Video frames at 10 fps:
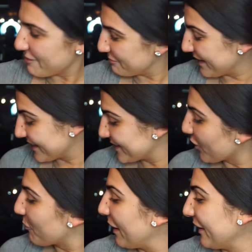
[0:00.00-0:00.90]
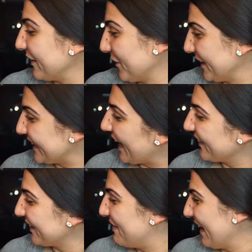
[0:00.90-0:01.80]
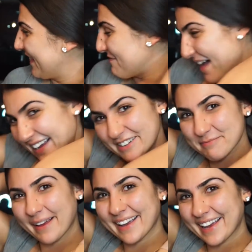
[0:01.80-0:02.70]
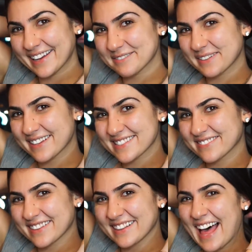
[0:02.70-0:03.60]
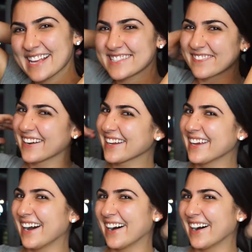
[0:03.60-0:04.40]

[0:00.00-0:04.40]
I'm like so paranoid now about the back of my head because of the last video.